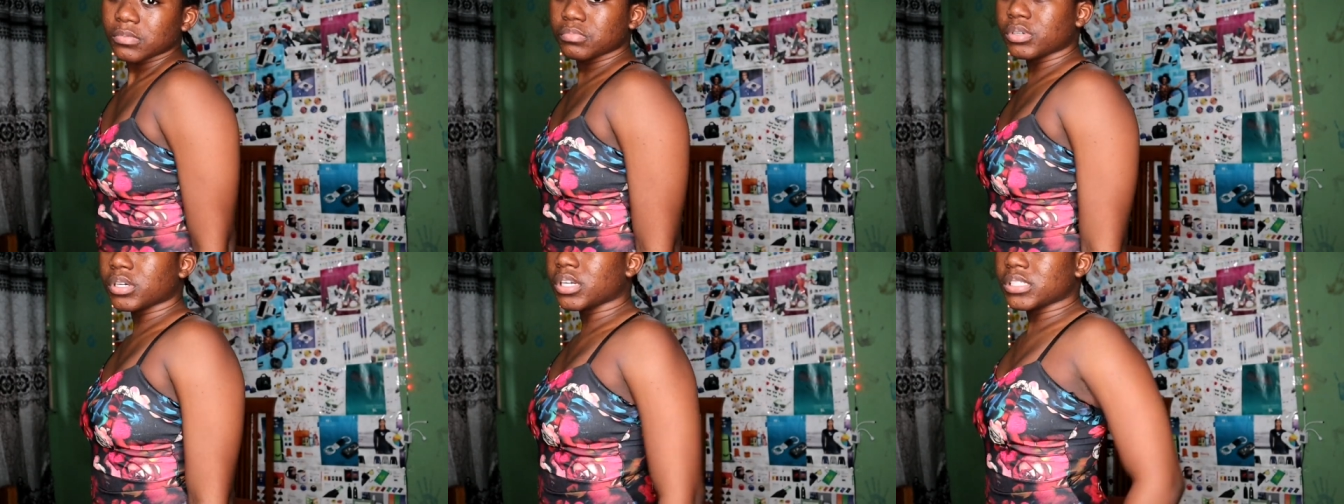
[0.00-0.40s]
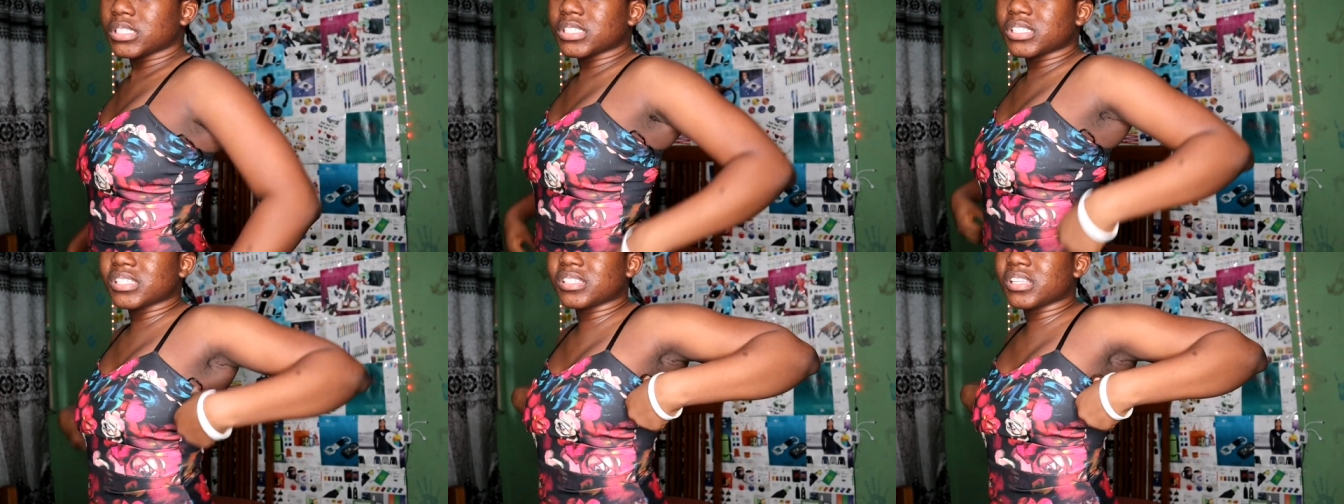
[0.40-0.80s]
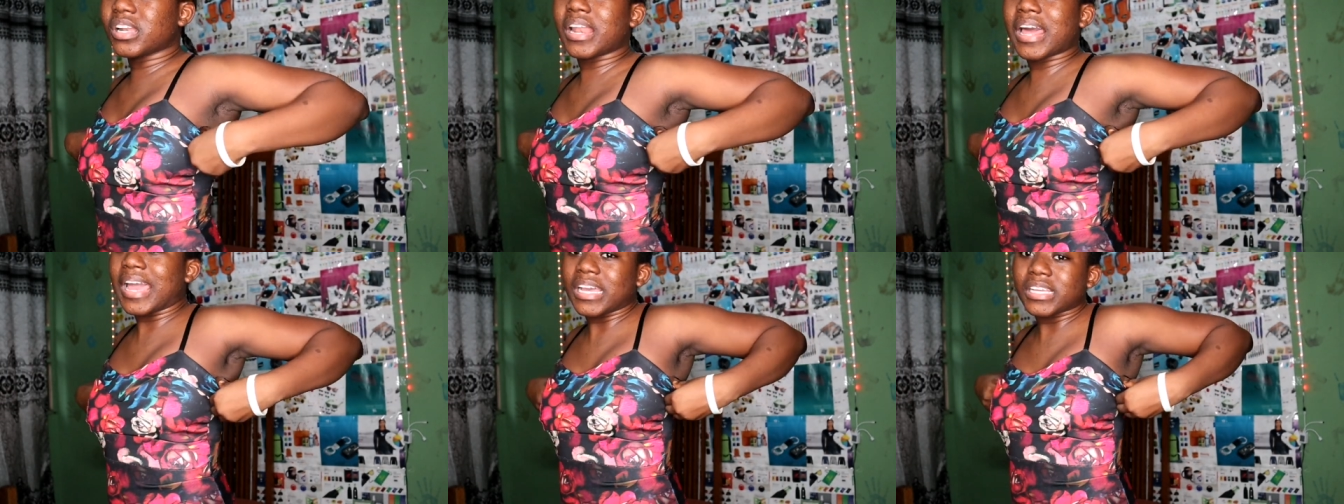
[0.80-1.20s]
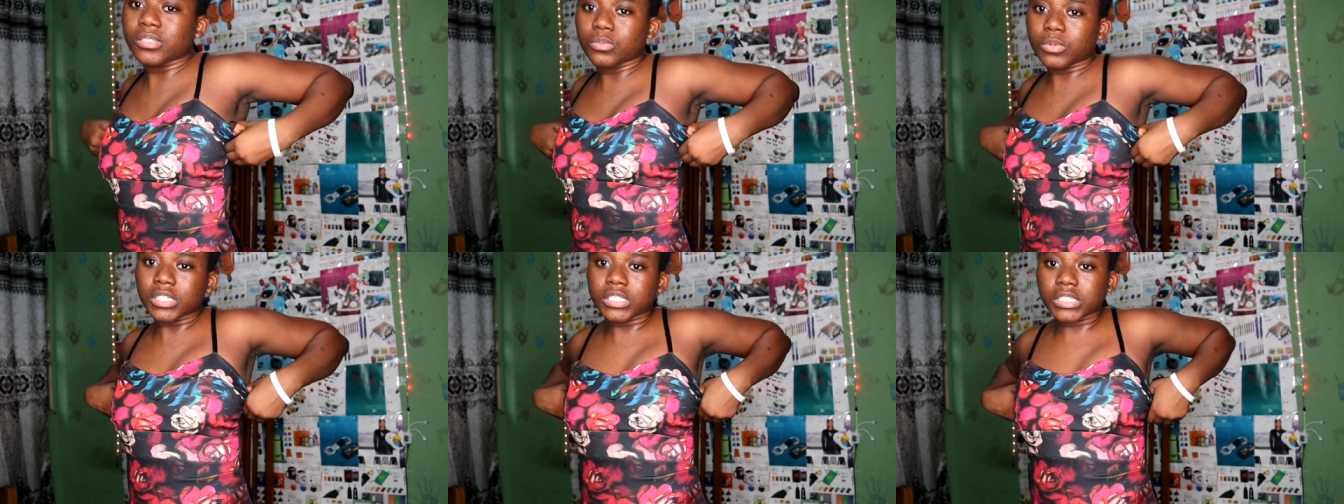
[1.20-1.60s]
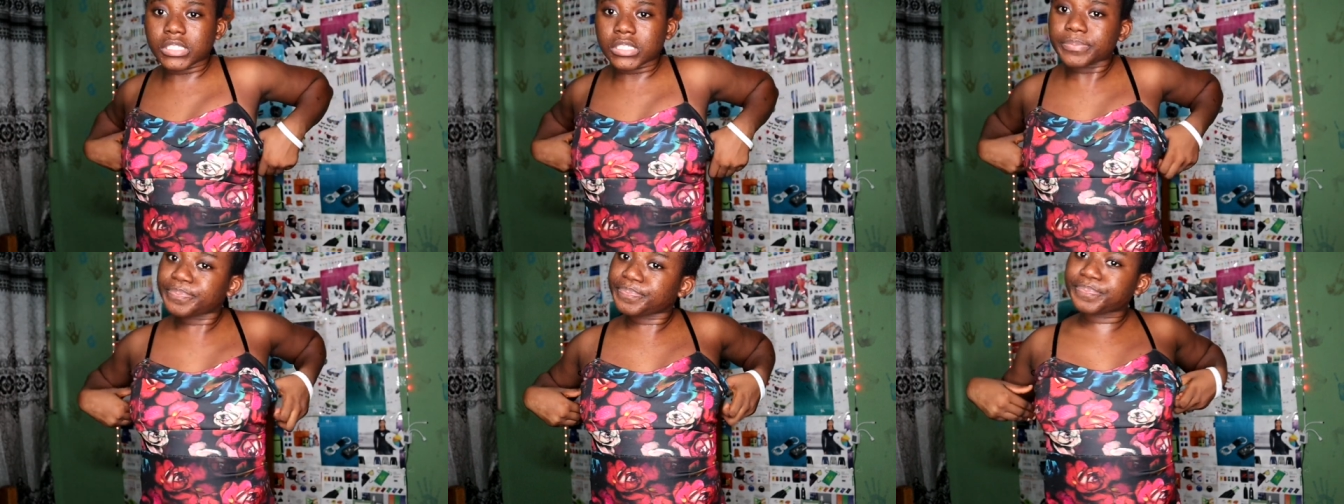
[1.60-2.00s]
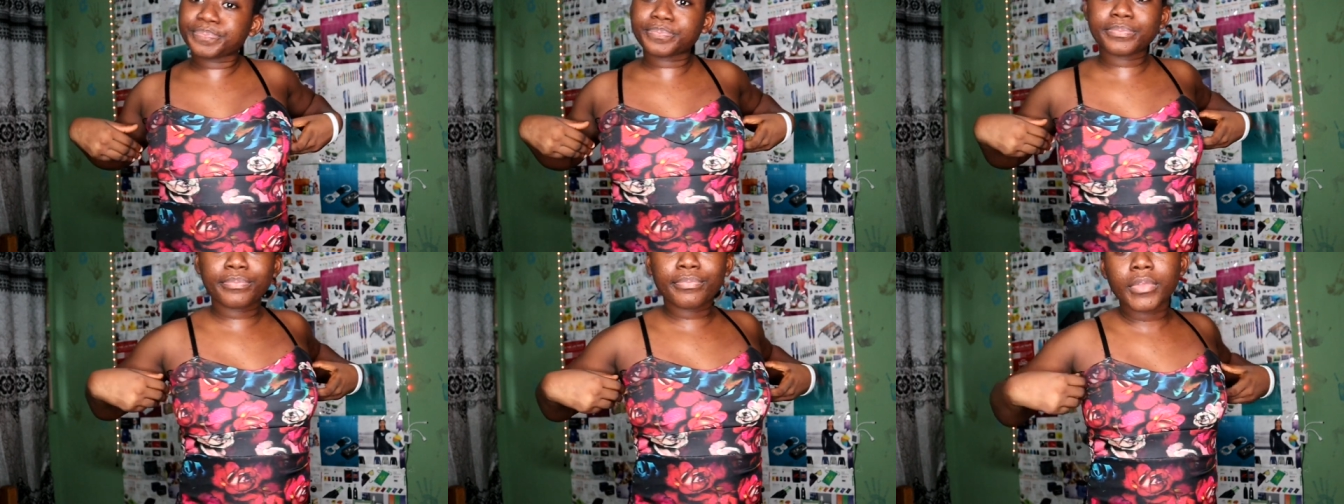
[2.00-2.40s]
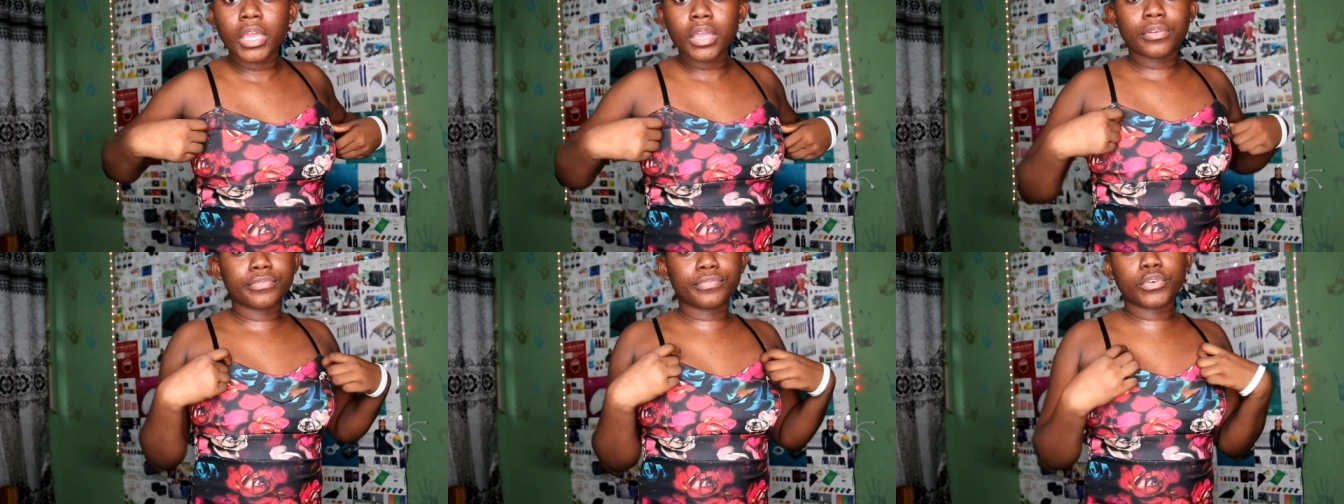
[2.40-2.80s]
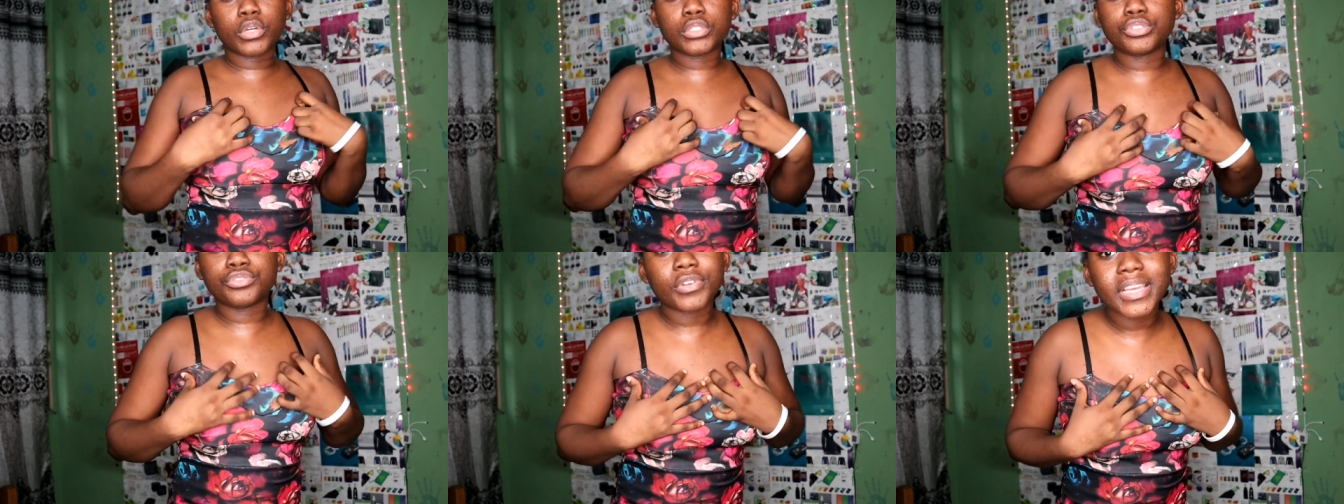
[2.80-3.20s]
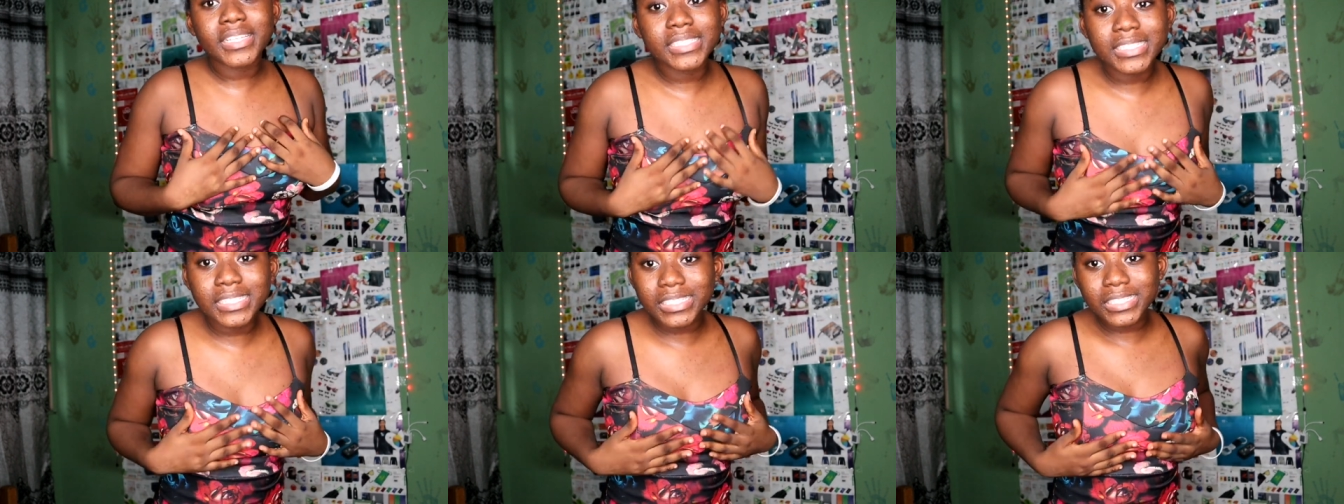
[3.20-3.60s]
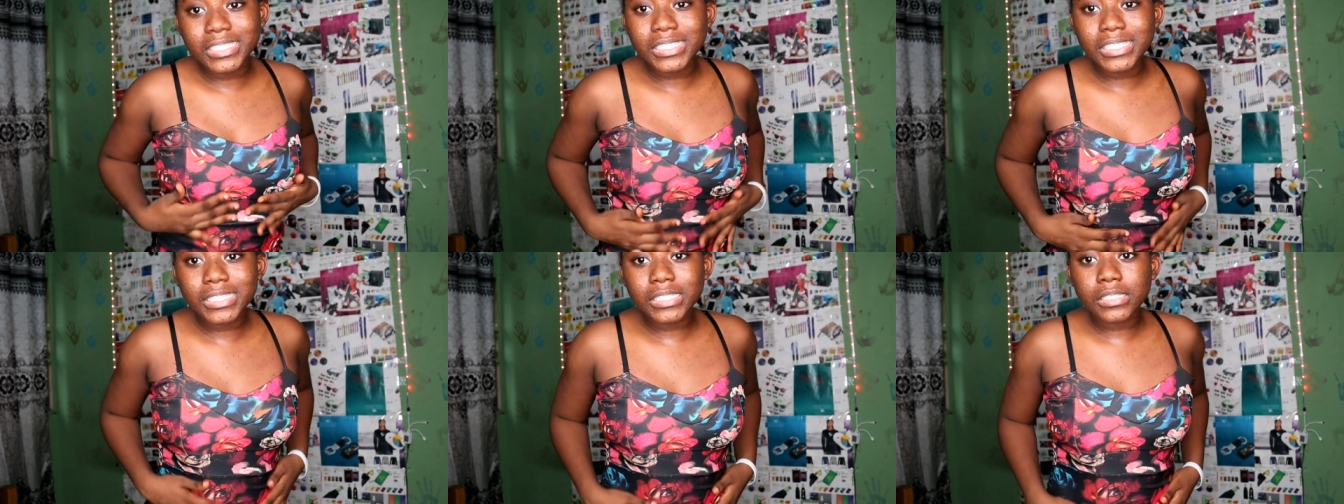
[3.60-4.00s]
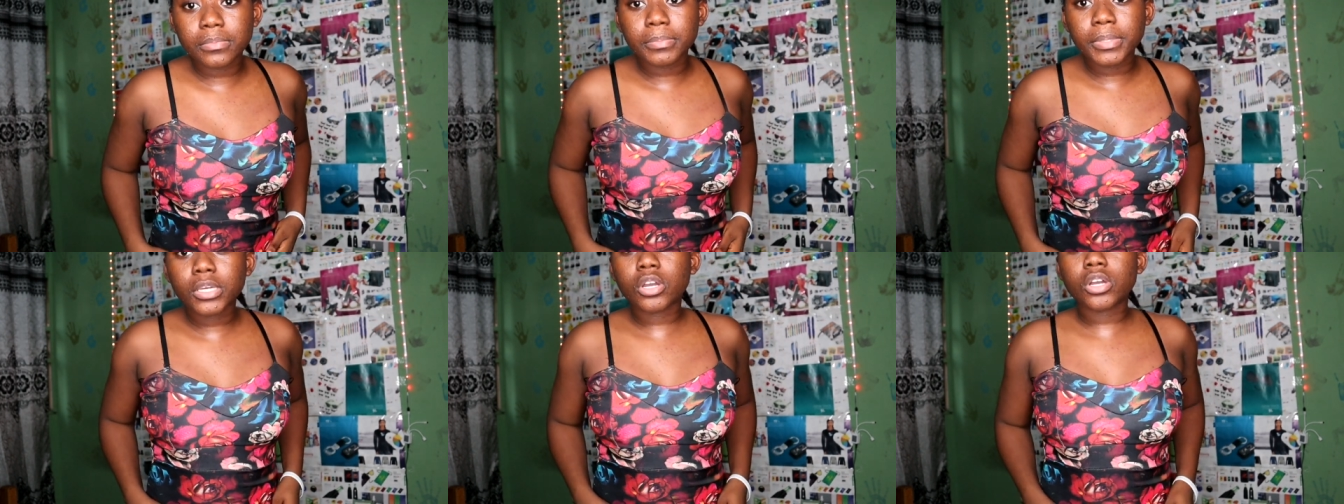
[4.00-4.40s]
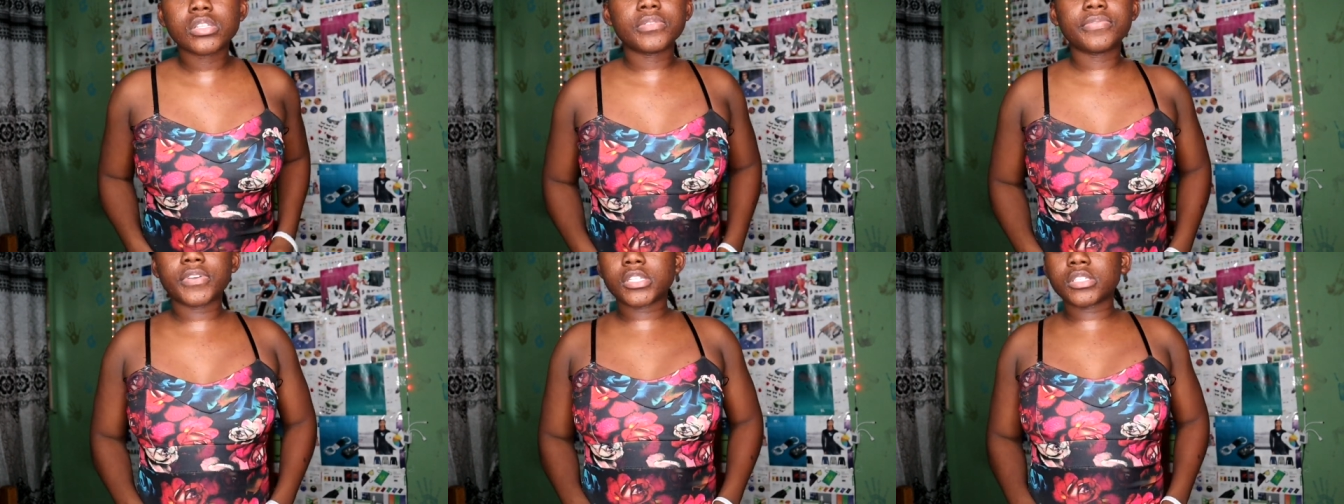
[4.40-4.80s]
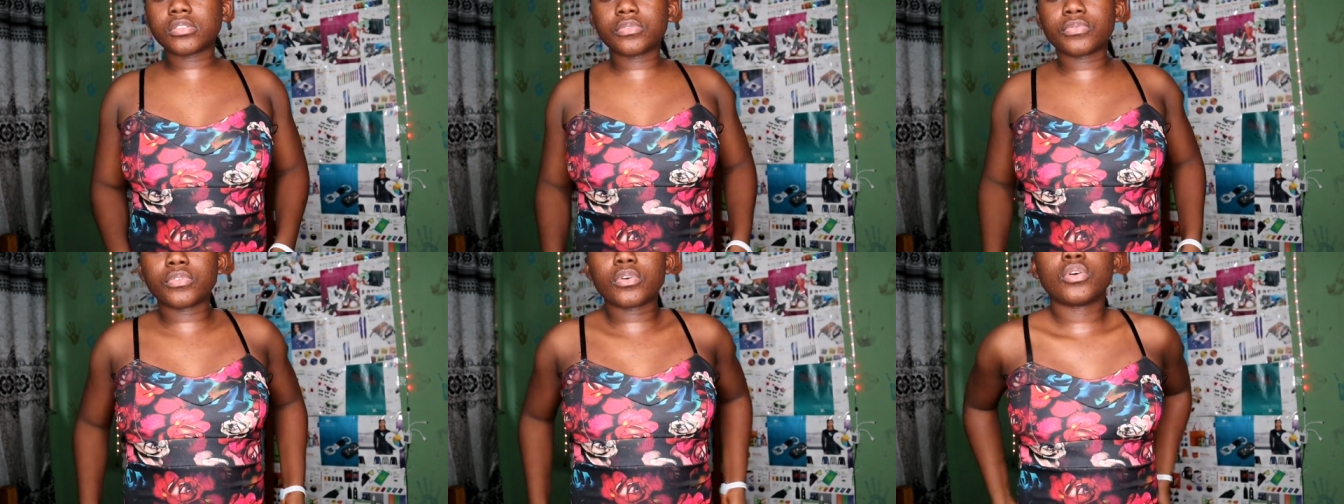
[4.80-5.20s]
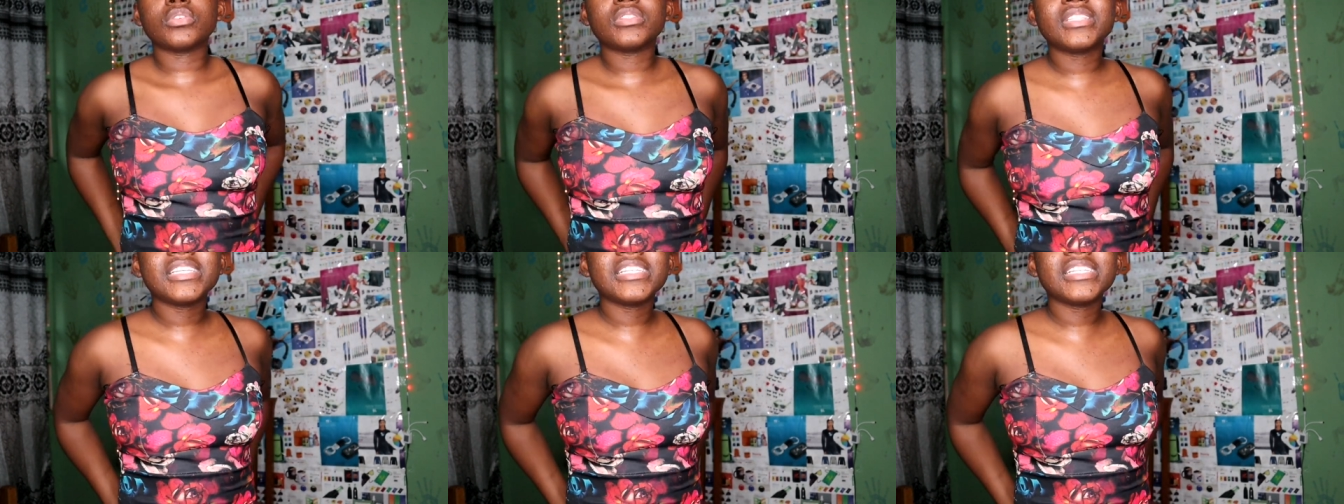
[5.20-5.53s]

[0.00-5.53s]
Bro, this is the last moment for dresses because first of all,